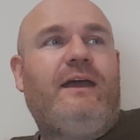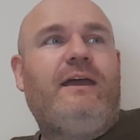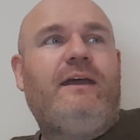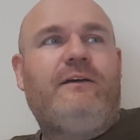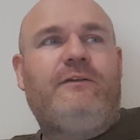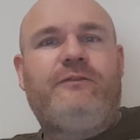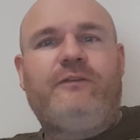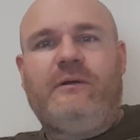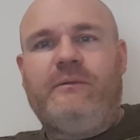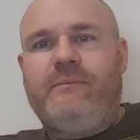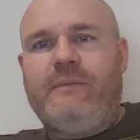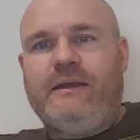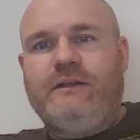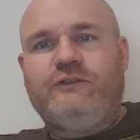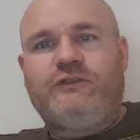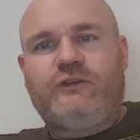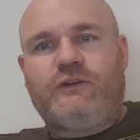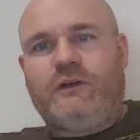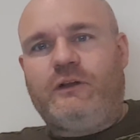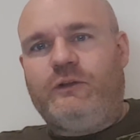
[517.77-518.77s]
if it
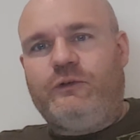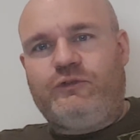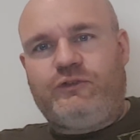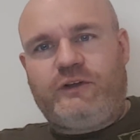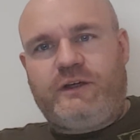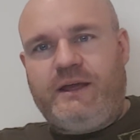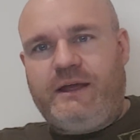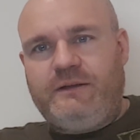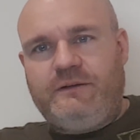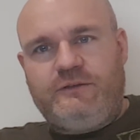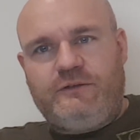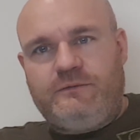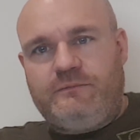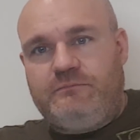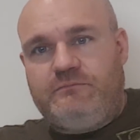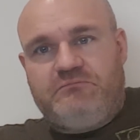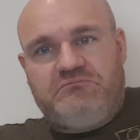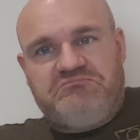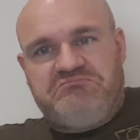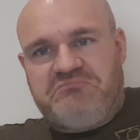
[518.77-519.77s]
means you're going to lose your kids.
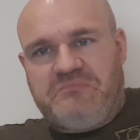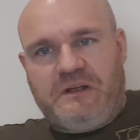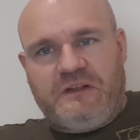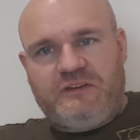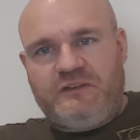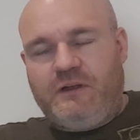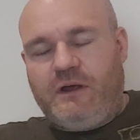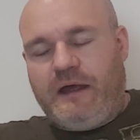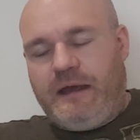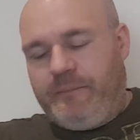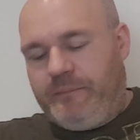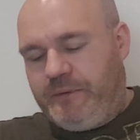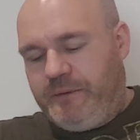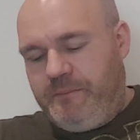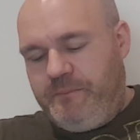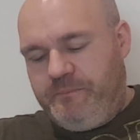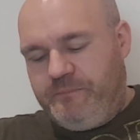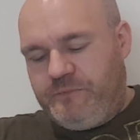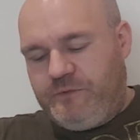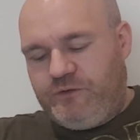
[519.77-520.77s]
That's not happening.